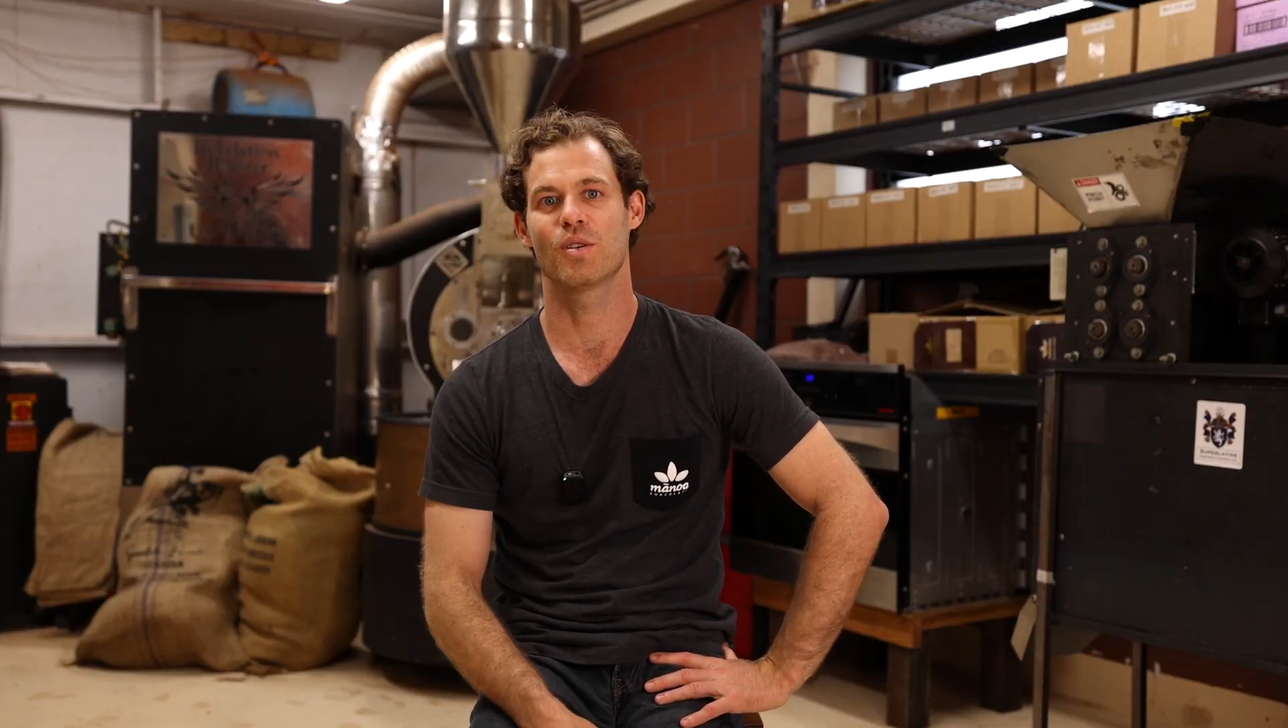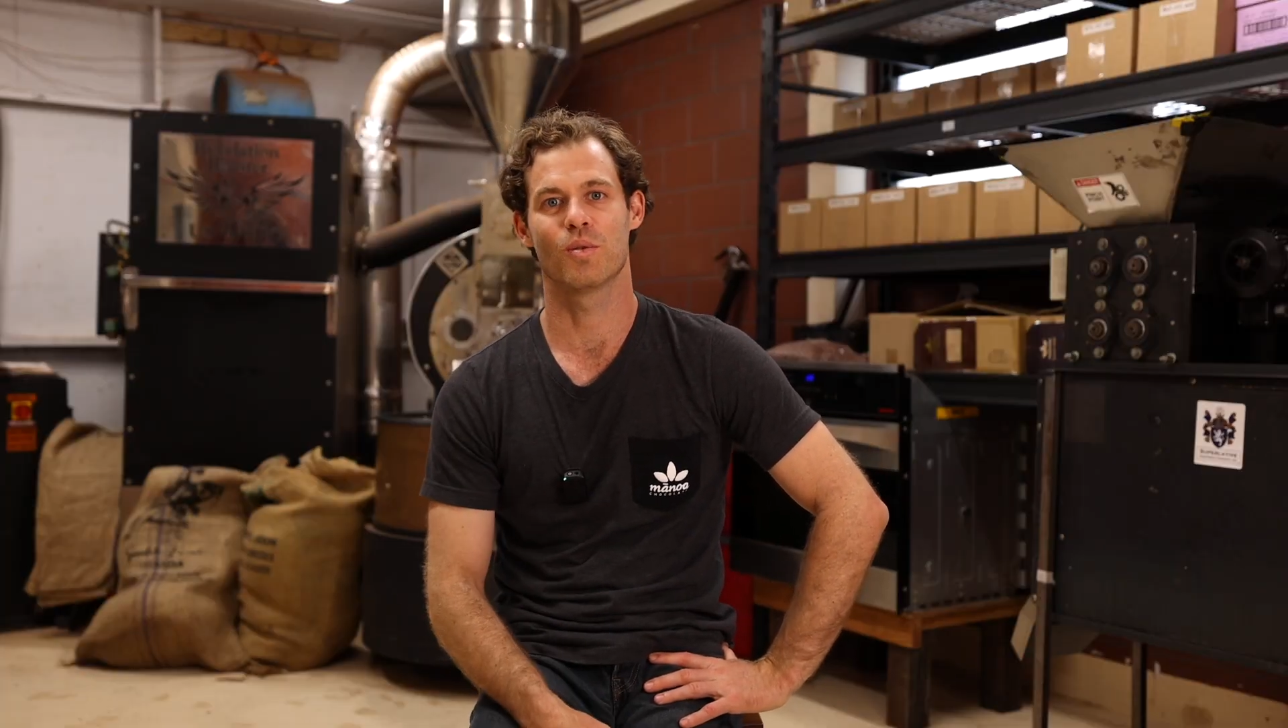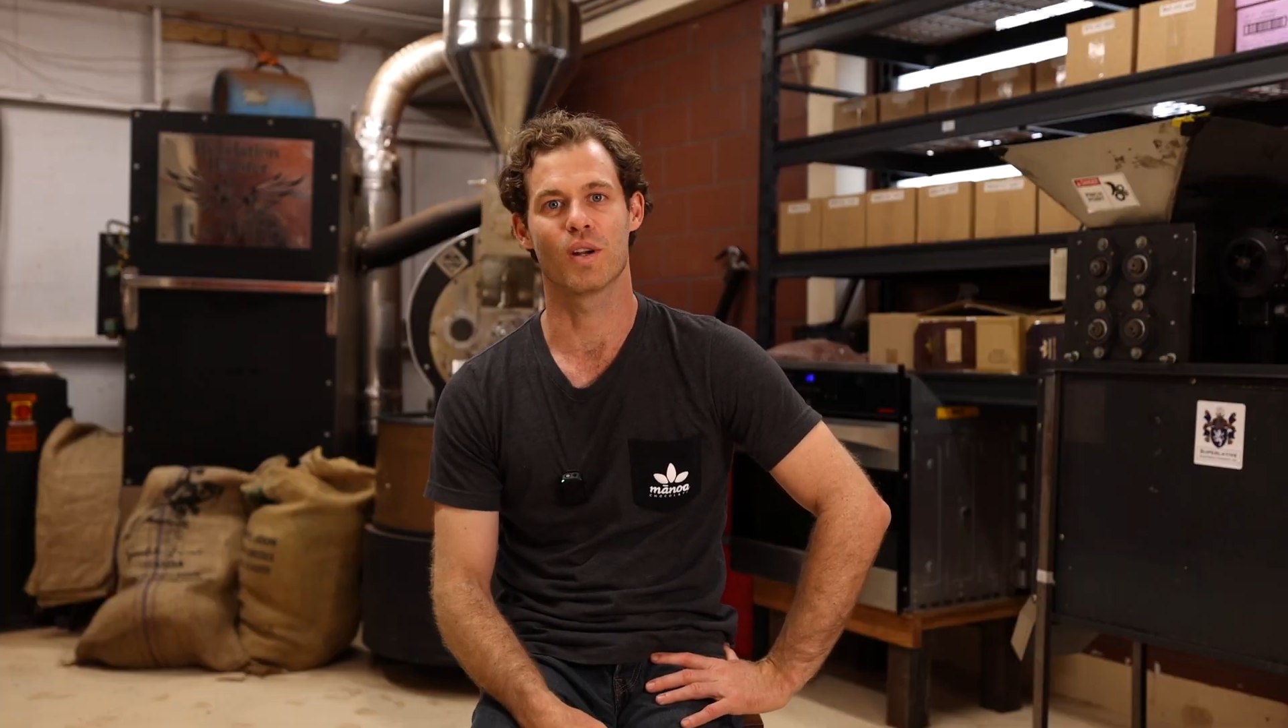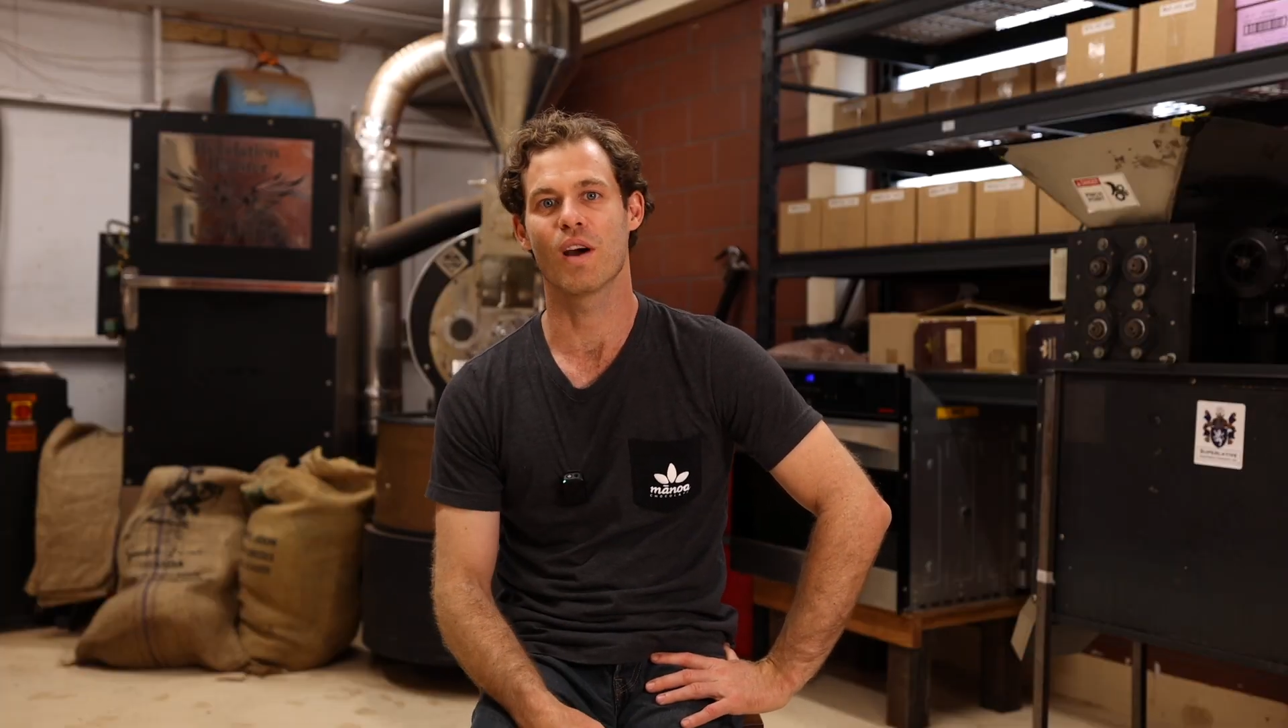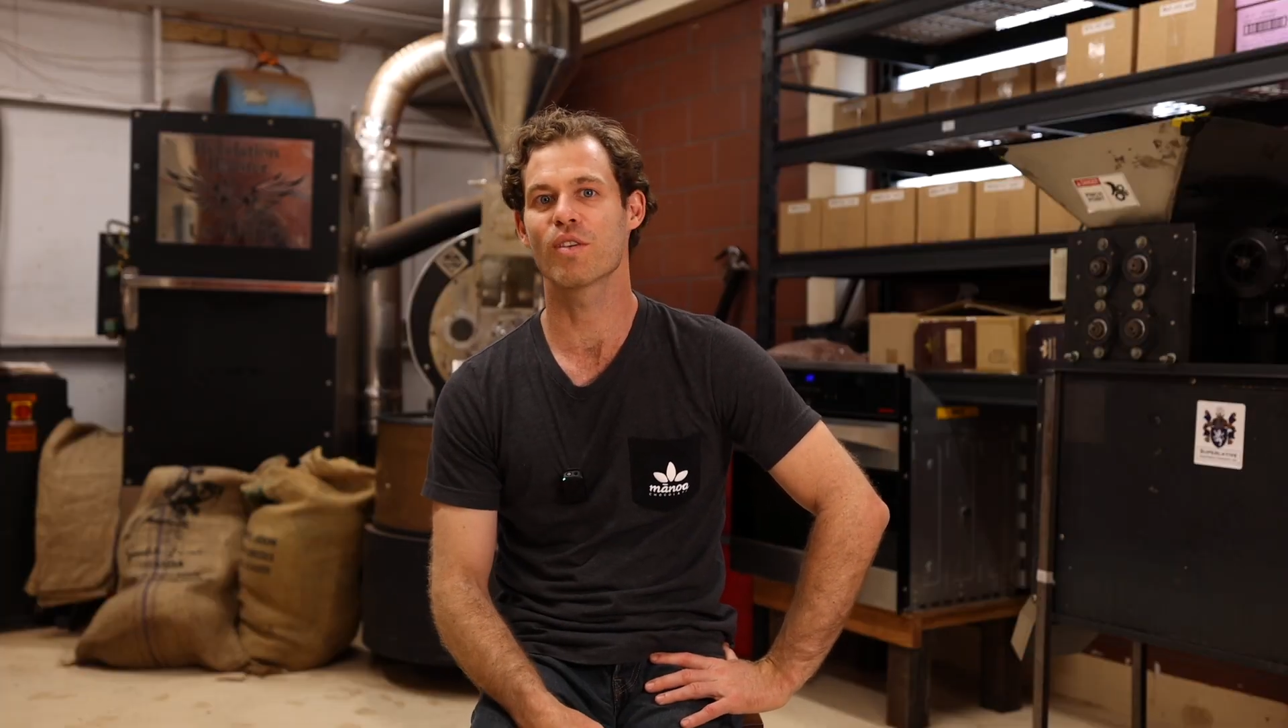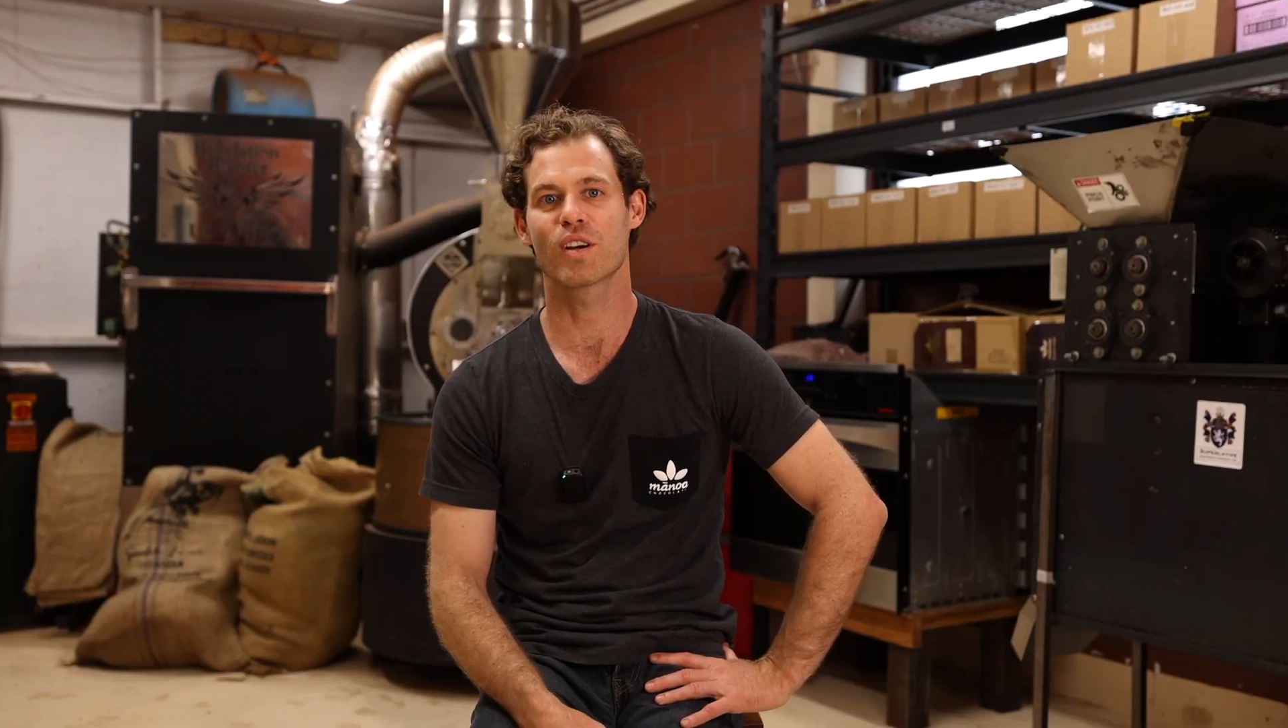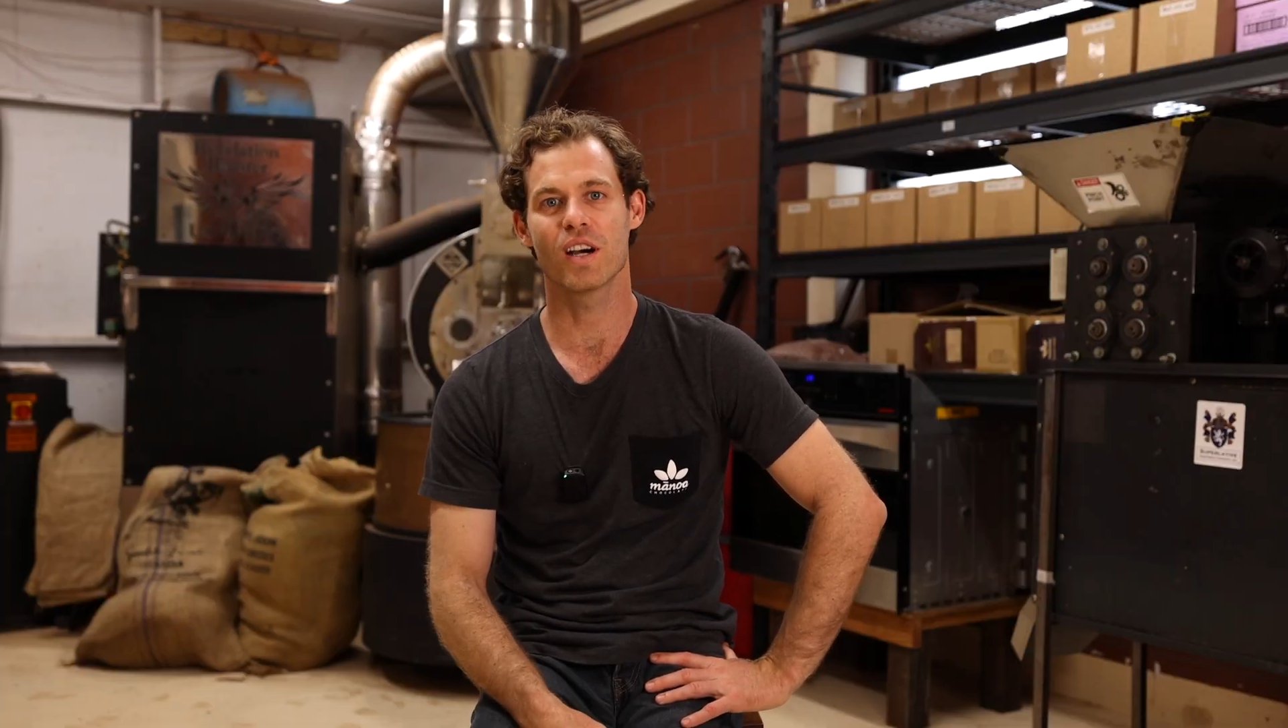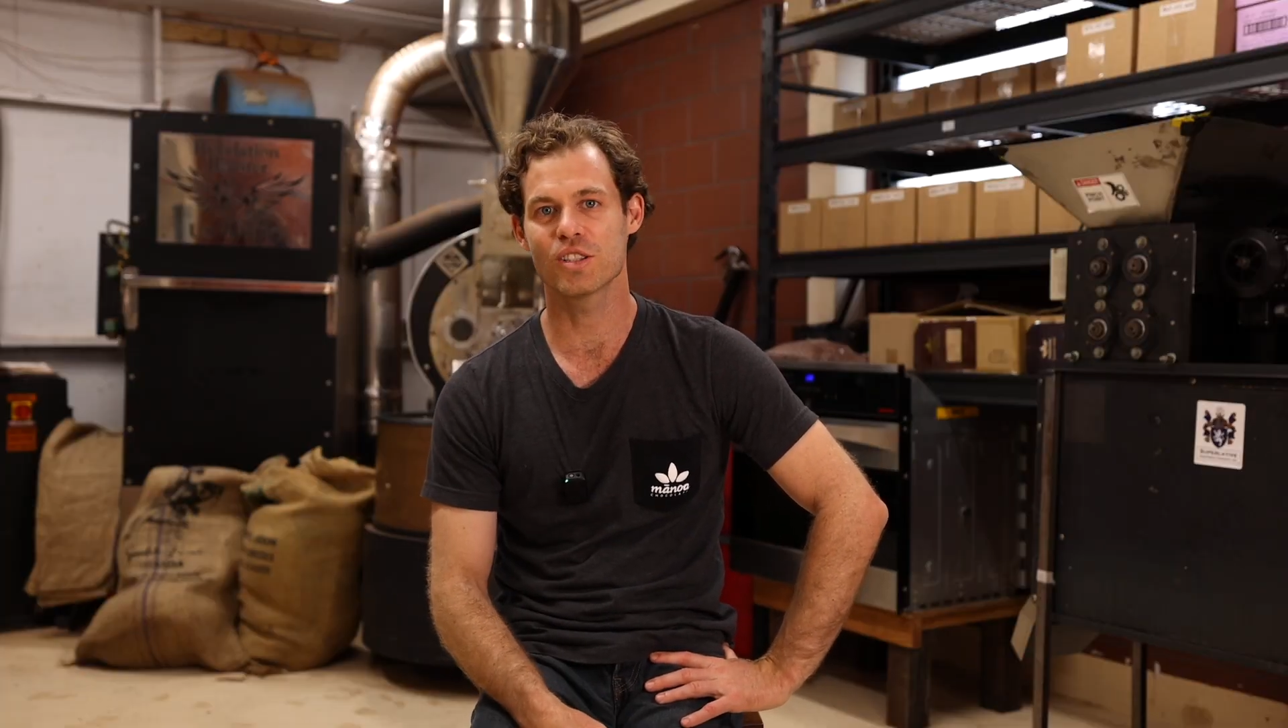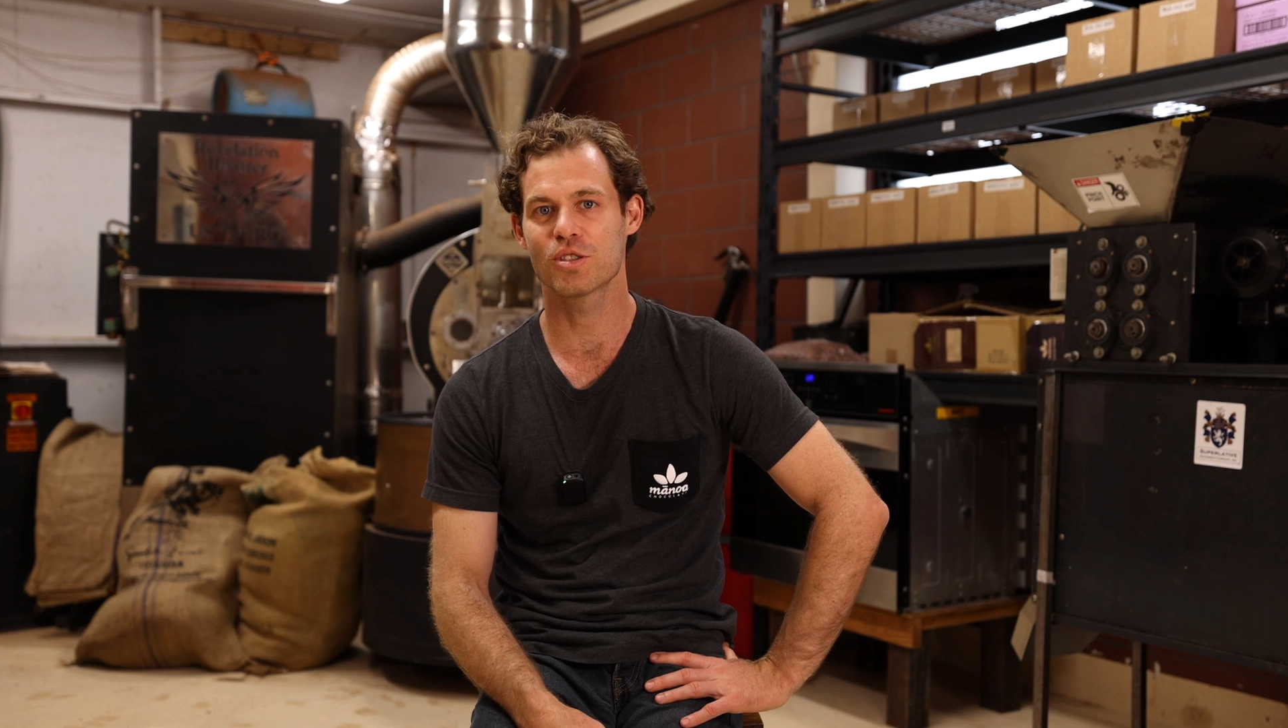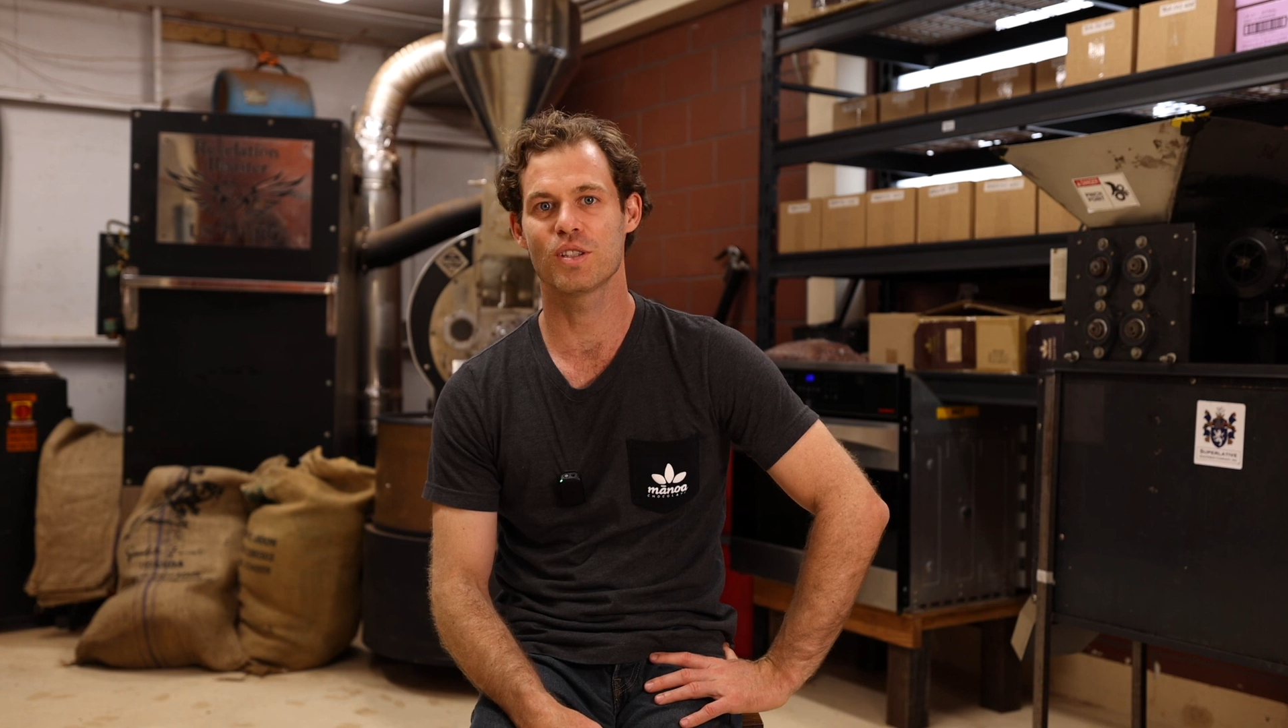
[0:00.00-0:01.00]
whatever
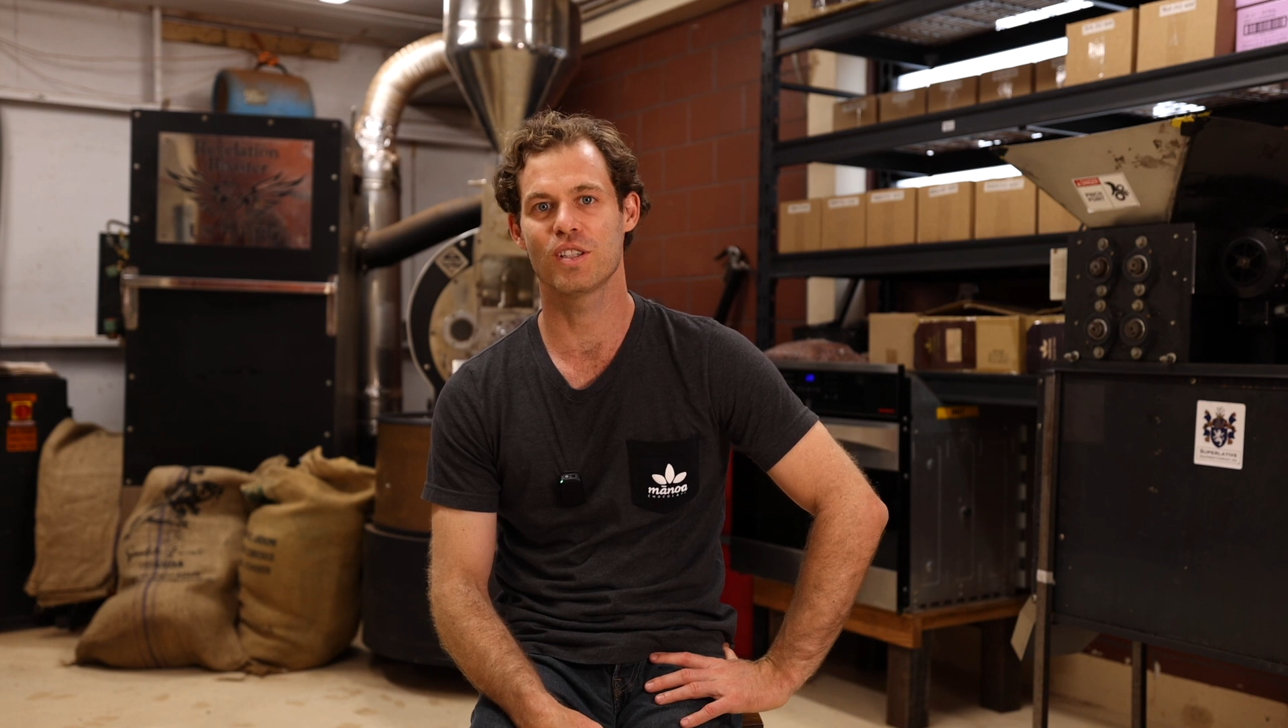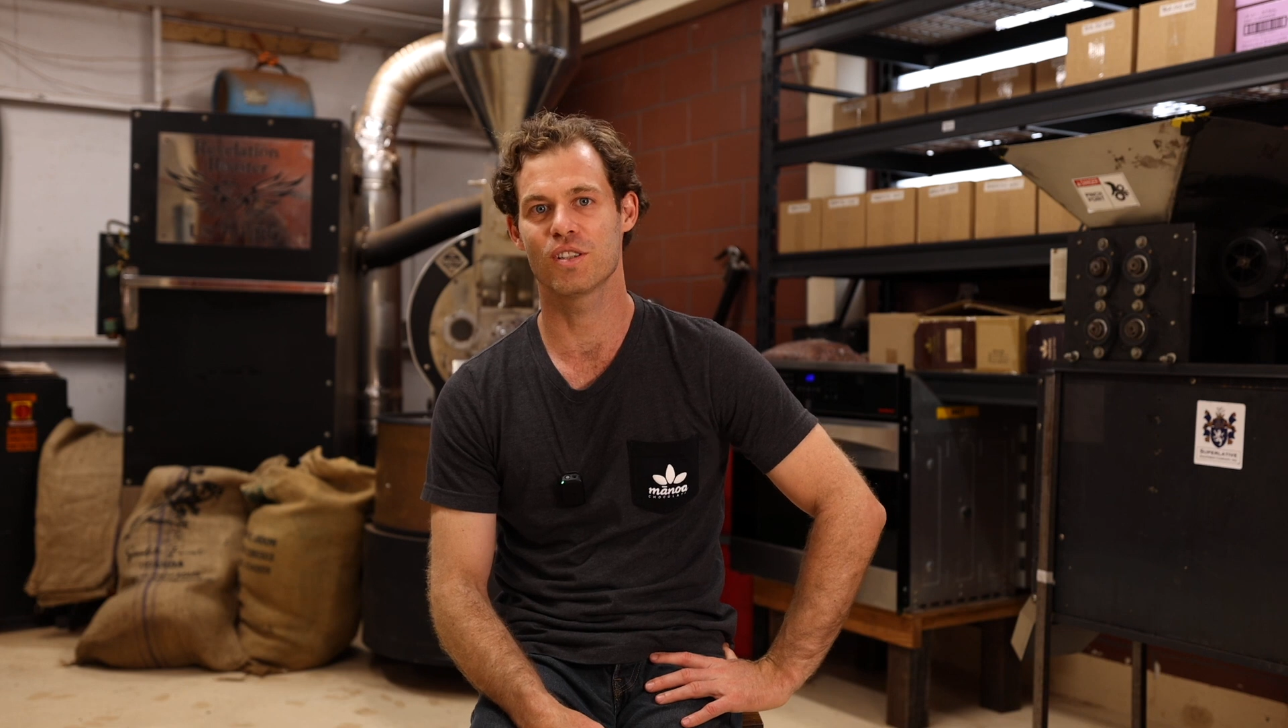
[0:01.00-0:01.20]
country